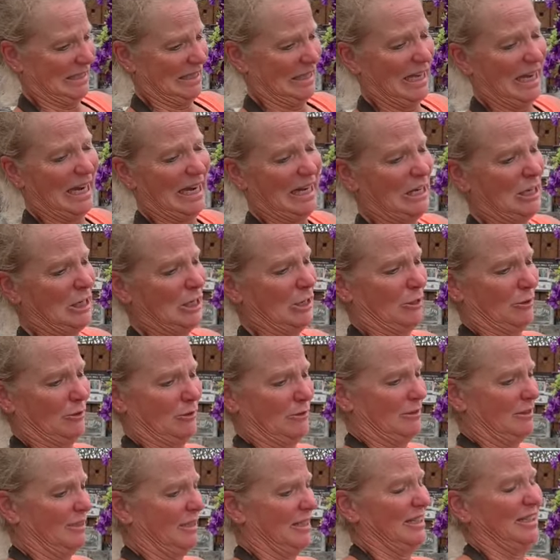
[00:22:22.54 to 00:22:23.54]
I know,
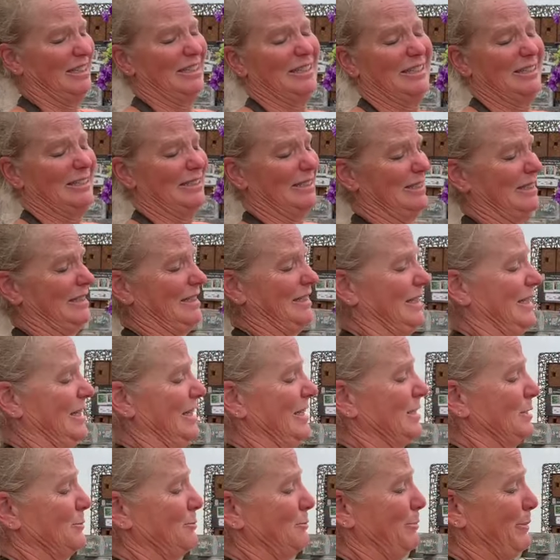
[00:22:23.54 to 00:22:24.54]

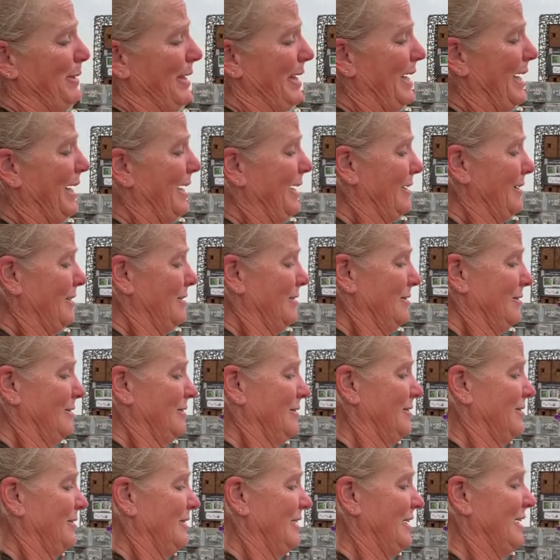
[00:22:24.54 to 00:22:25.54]
it's bad.
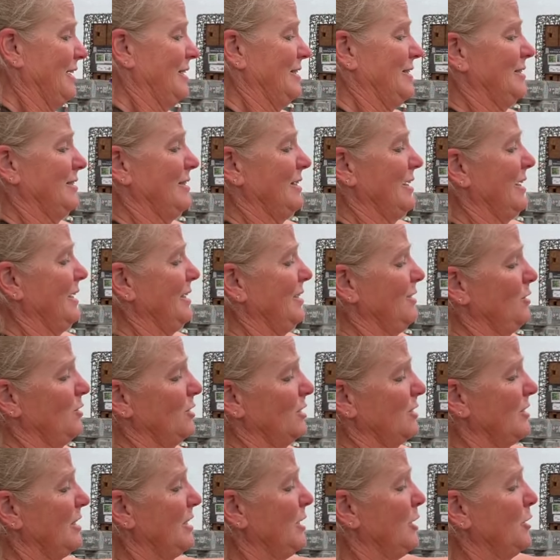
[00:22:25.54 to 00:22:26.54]
You
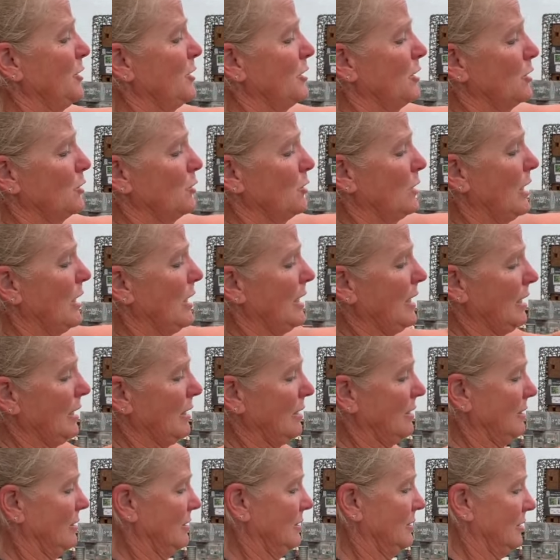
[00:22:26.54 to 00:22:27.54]
can hear it crying.
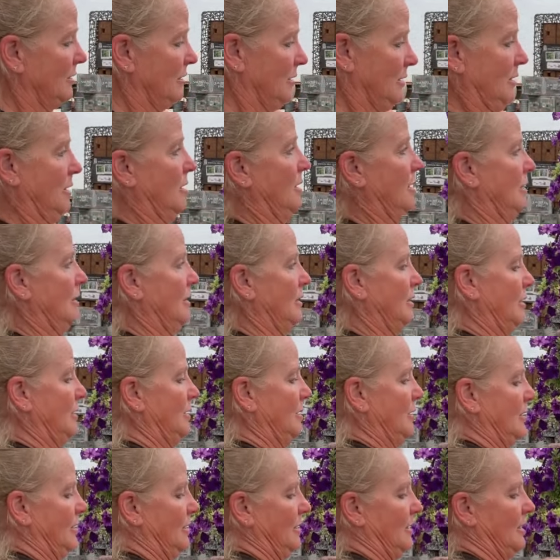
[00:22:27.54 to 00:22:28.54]

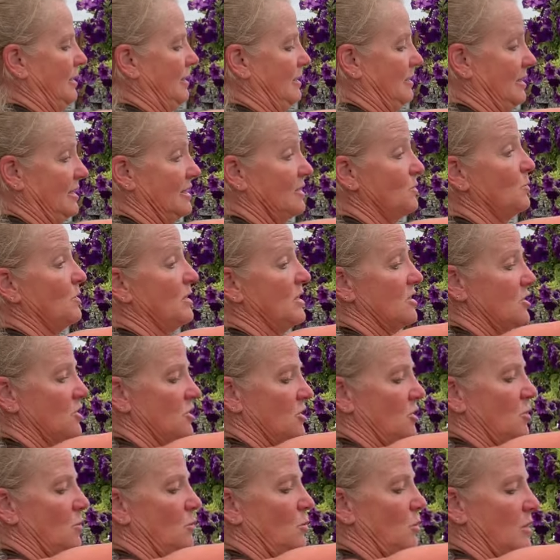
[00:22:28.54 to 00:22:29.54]
This one is
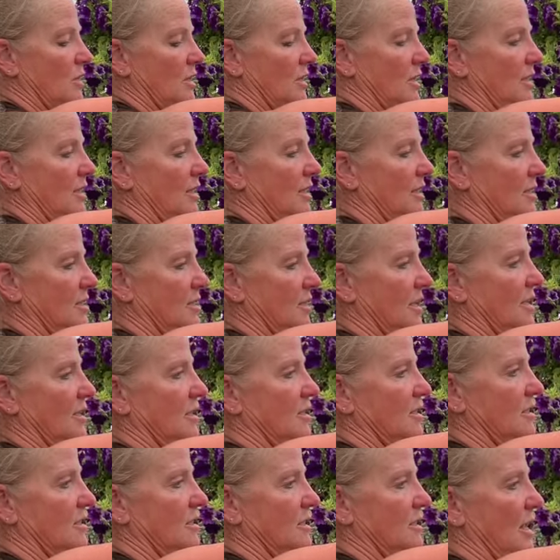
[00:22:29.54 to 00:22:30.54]
so wonky that it's like
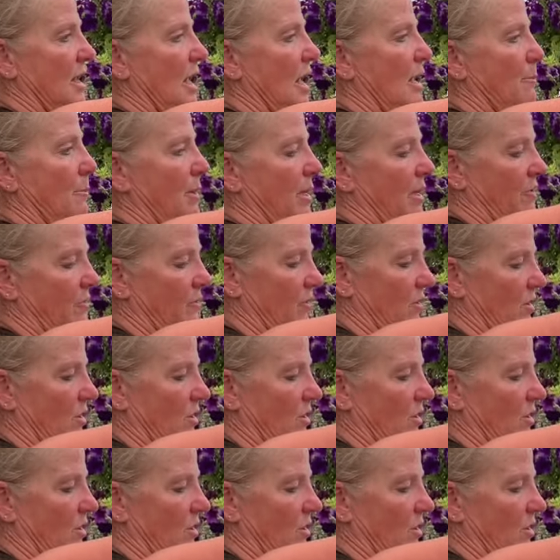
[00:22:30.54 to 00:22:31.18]
top heavy